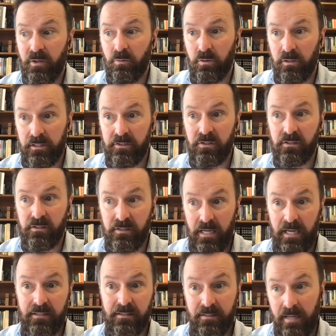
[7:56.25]
religious
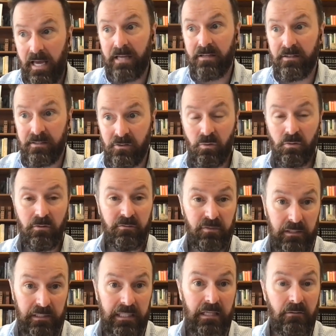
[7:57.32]
sect had to sort of
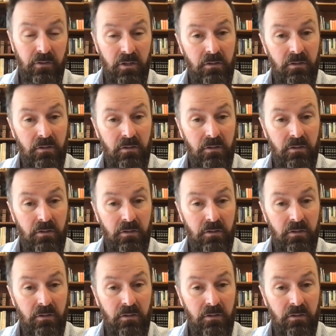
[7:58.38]
leave